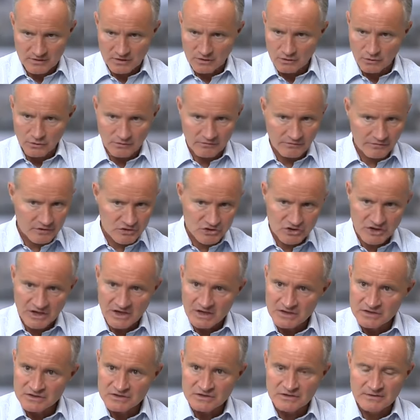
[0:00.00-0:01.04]
You look for
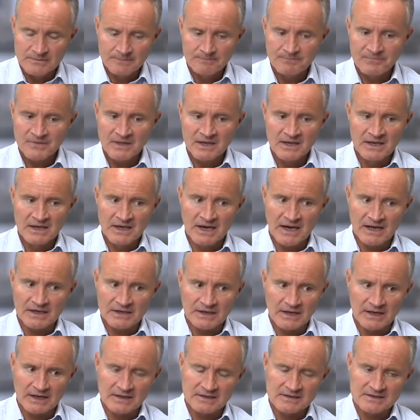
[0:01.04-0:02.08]
change,
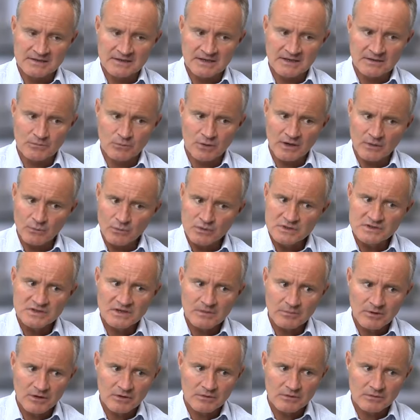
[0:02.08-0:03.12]
and what I would say
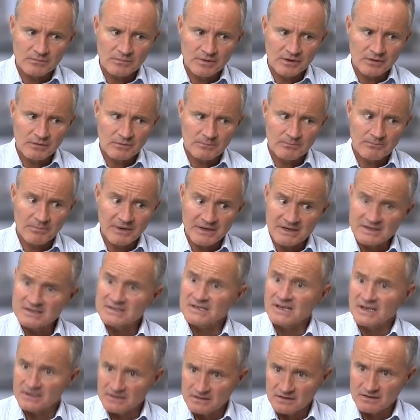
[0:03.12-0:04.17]
about big
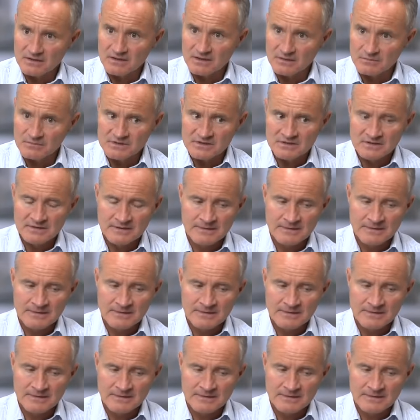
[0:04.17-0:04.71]
sector themes